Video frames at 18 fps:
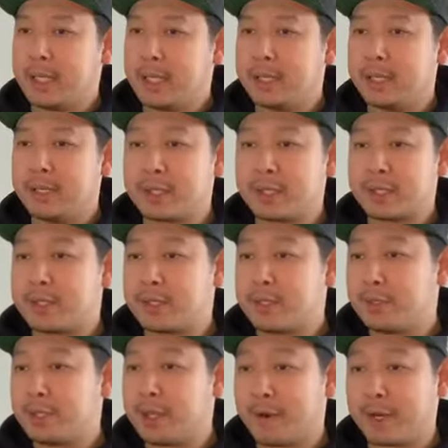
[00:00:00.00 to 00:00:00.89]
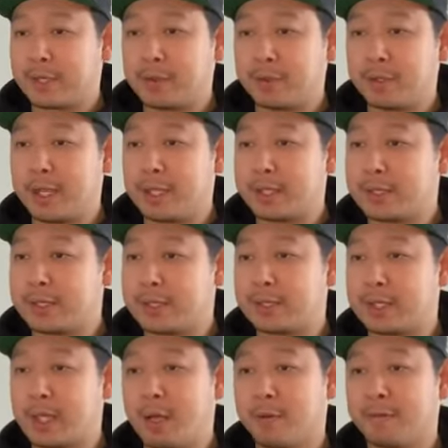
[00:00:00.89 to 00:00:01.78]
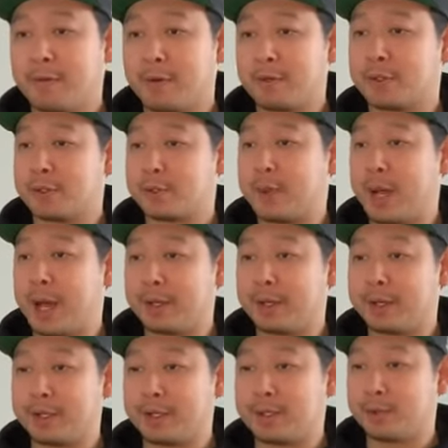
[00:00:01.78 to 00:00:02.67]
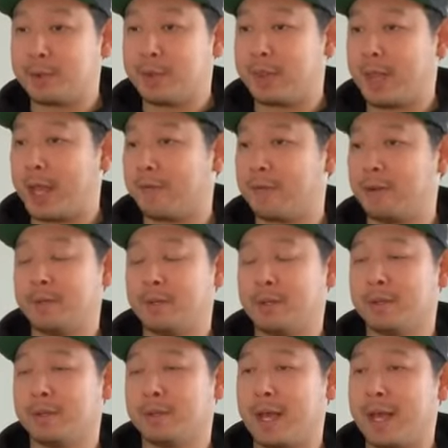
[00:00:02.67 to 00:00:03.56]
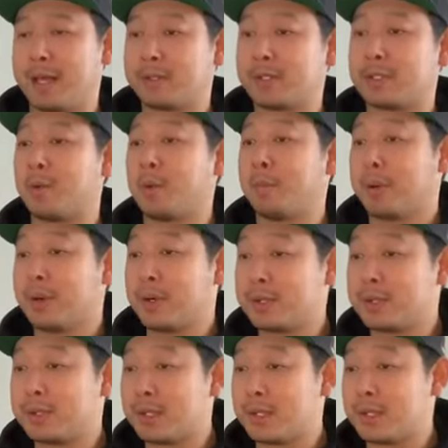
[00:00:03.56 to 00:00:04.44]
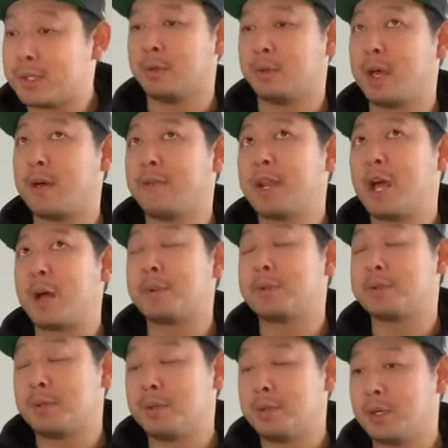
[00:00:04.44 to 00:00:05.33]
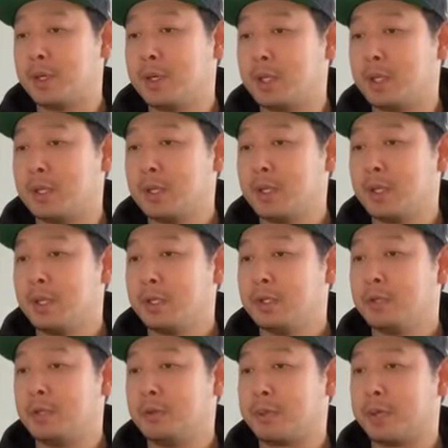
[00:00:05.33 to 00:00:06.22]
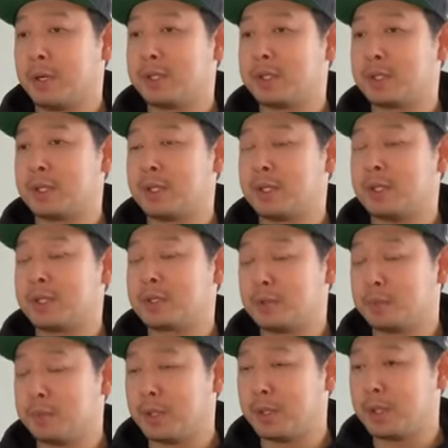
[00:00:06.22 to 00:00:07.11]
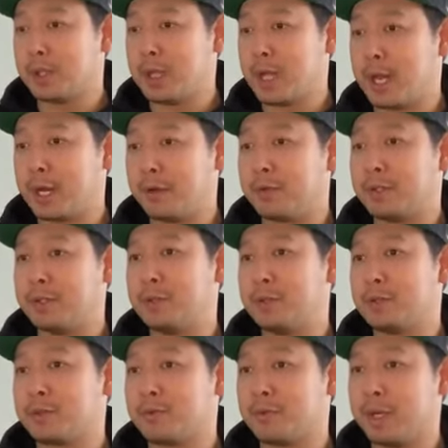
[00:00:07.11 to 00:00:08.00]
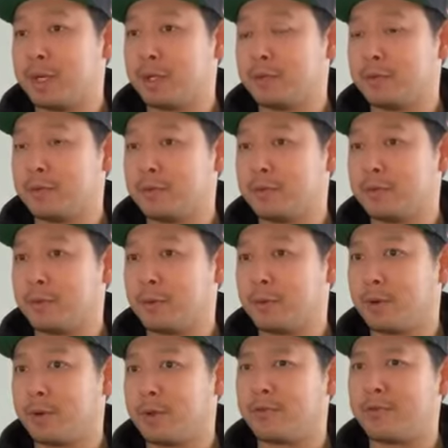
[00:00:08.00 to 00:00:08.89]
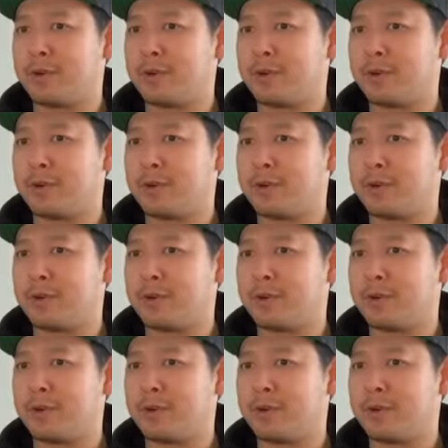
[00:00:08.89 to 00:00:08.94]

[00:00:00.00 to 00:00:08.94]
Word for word: In addition to direct donations to help first responders with every meal that someone purchases, they'll have an opportunity to purchase an additional meal at a reduced rate for the